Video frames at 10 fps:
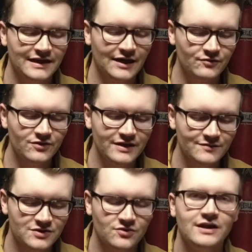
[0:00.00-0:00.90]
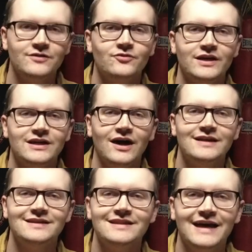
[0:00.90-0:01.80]
and I really am so thankful that
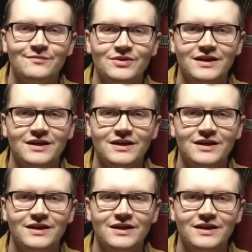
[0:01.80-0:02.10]
God did that,